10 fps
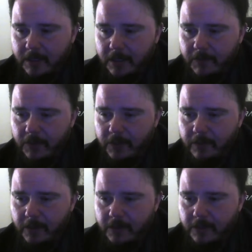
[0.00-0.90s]
Is giving
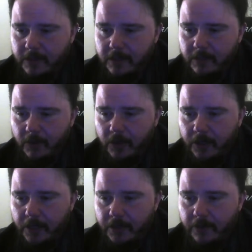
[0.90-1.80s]
your email address to
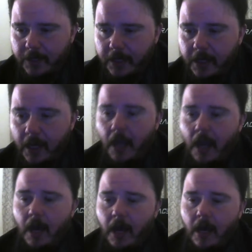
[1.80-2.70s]
someone online okay?
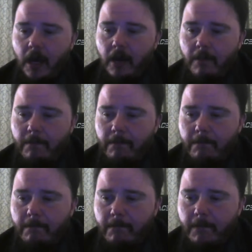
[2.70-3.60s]

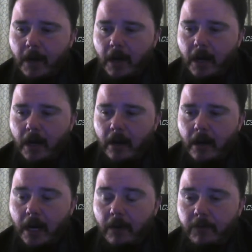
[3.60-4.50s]
Um,
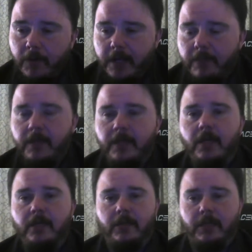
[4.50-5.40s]
I would
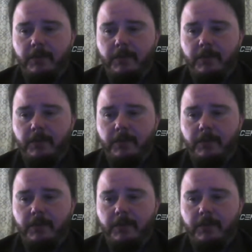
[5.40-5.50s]
recommend not